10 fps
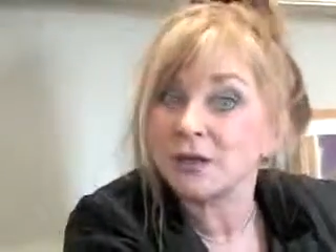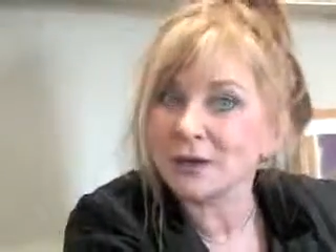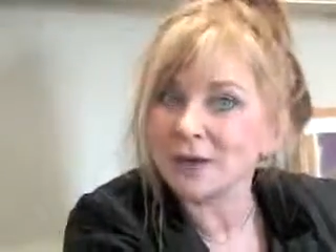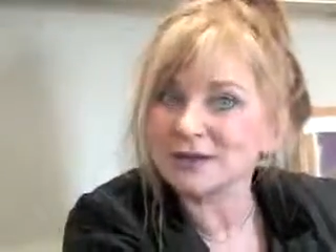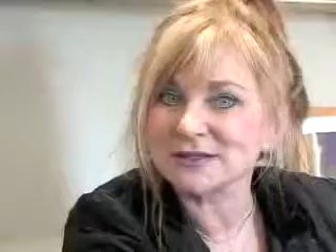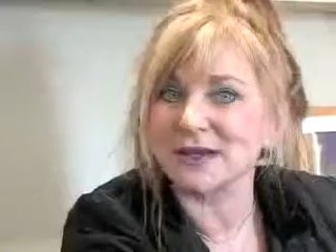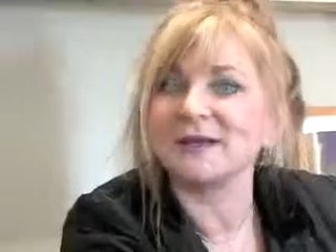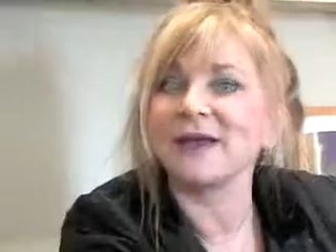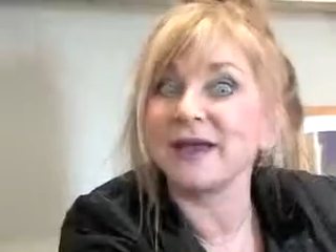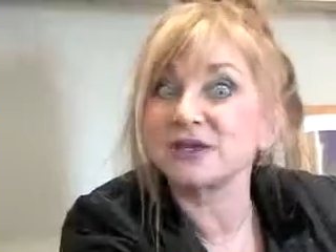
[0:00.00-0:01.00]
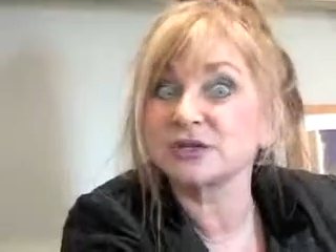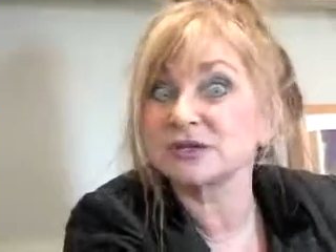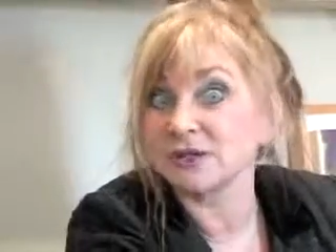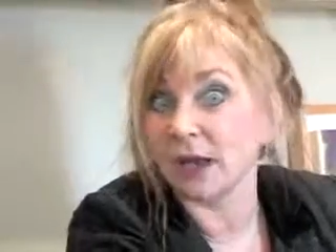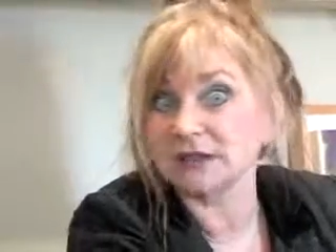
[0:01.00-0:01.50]
The next day, that
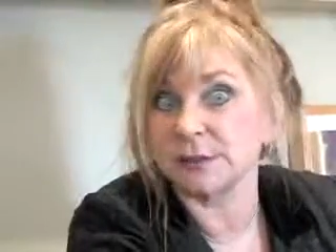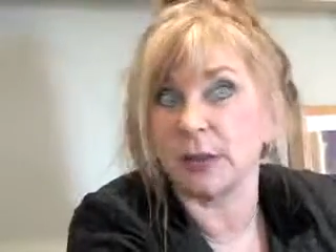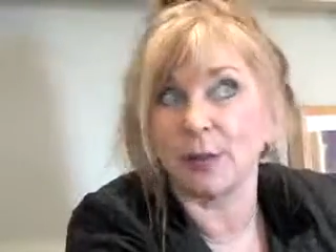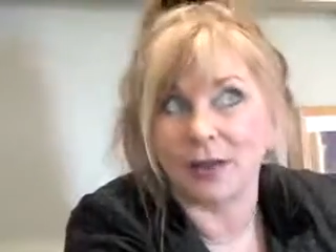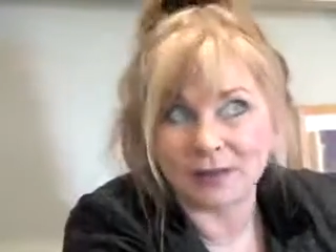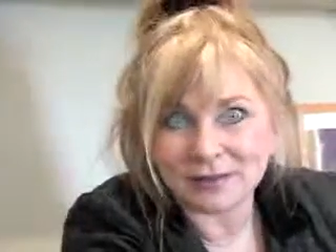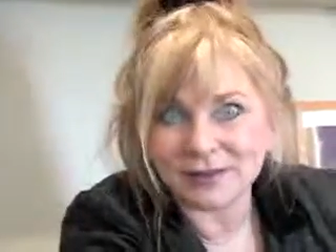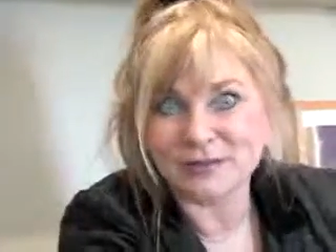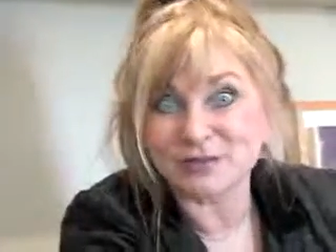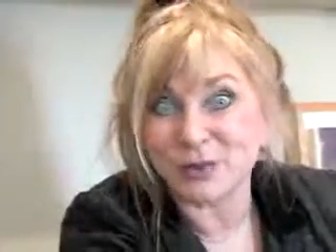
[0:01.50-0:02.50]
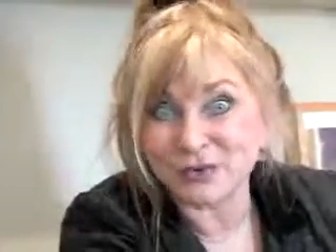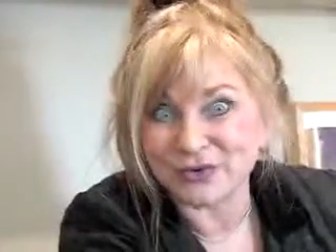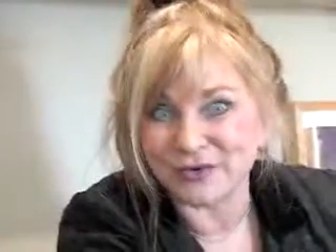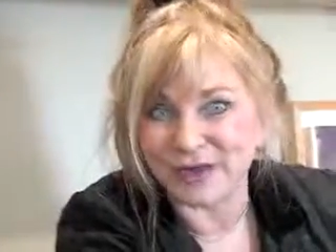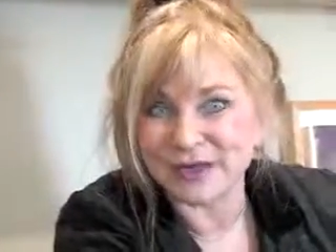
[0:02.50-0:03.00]
agent sacked me. Well, I was
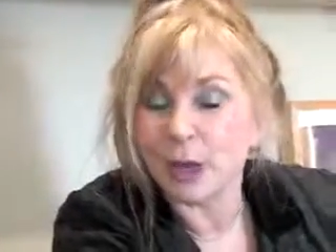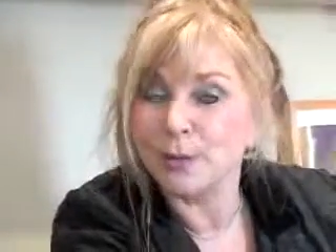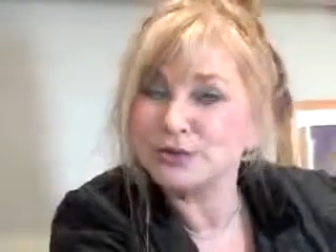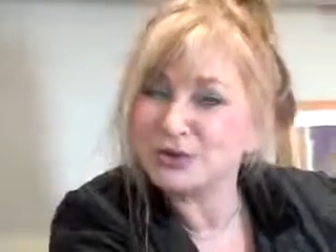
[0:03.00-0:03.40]
mortified.